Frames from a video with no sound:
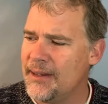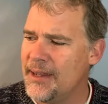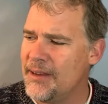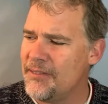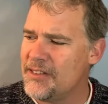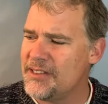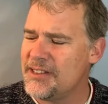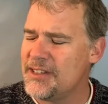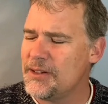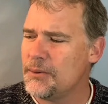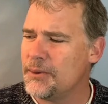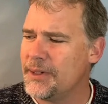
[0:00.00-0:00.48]
Have you
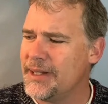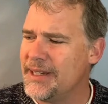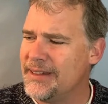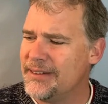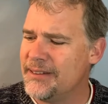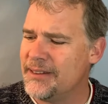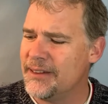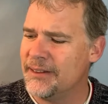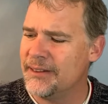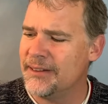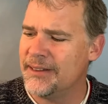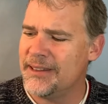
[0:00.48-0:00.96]
seen what he
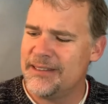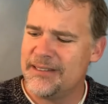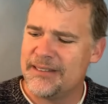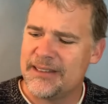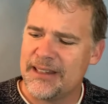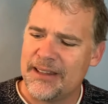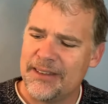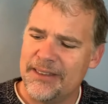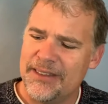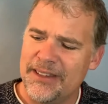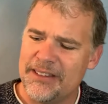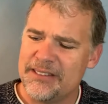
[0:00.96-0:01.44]
did? He's
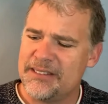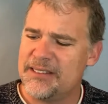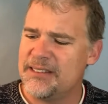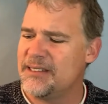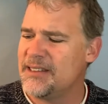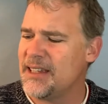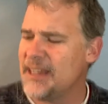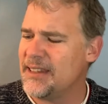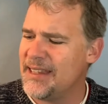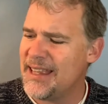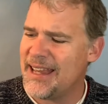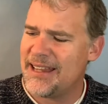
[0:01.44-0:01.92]
done this, he's
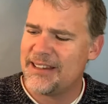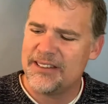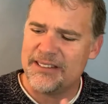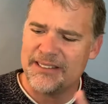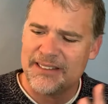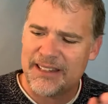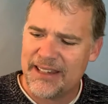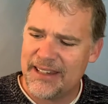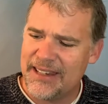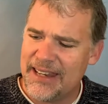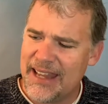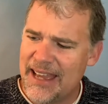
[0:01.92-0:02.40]
done that, he's
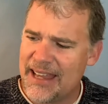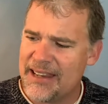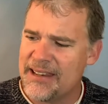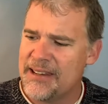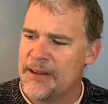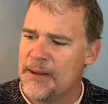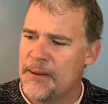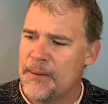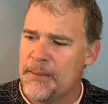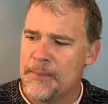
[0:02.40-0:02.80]
done that.